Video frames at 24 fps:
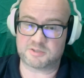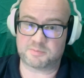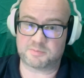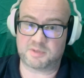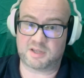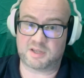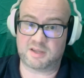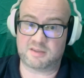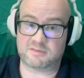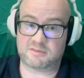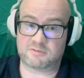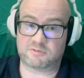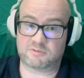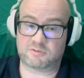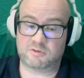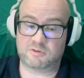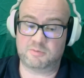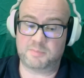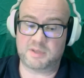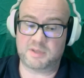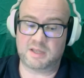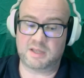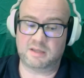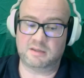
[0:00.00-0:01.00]
because there's going
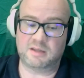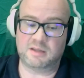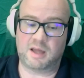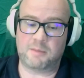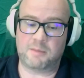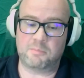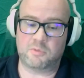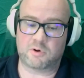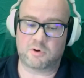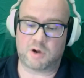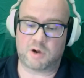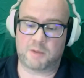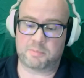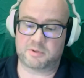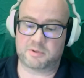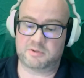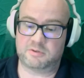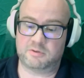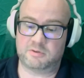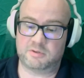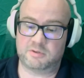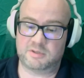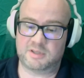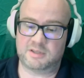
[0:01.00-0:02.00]
to be a lot more
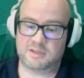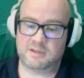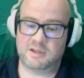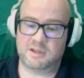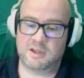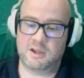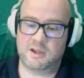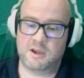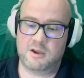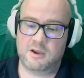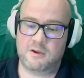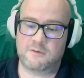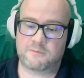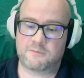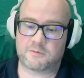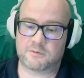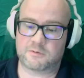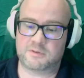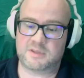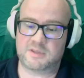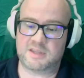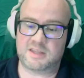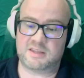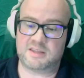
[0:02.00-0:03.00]
opportunity for
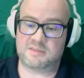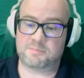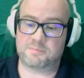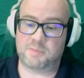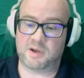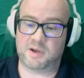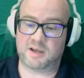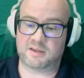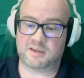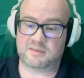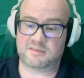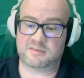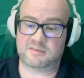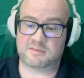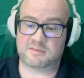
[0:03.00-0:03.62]
these bugs